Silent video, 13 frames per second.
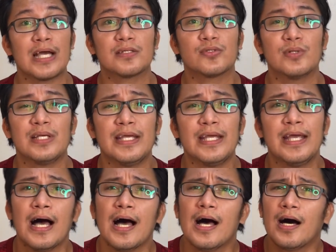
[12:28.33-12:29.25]

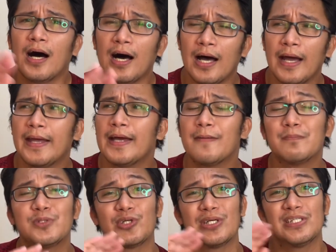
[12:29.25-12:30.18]
Actually, I
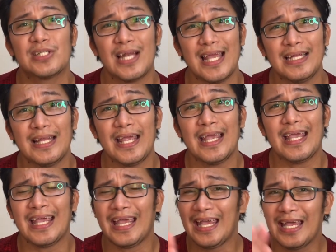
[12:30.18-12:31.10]
am translating
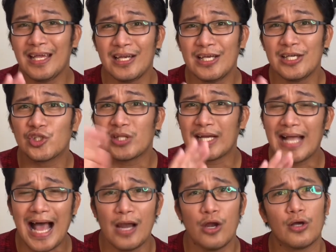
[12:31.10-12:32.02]
English
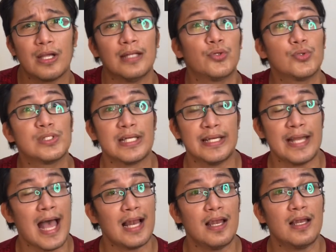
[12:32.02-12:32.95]
Tagalog into
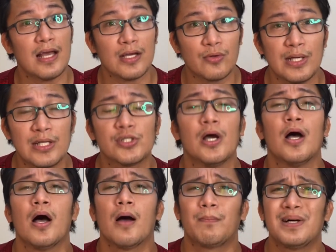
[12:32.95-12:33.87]
Sinhala language,
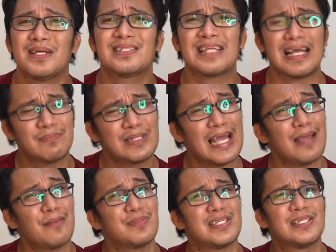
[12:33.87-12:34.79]
but
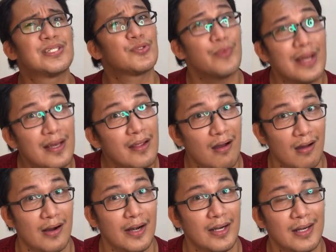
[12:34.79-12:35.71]
sometimes it's really
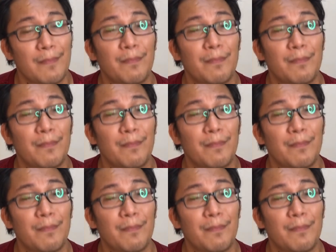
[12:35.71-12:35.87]
hard.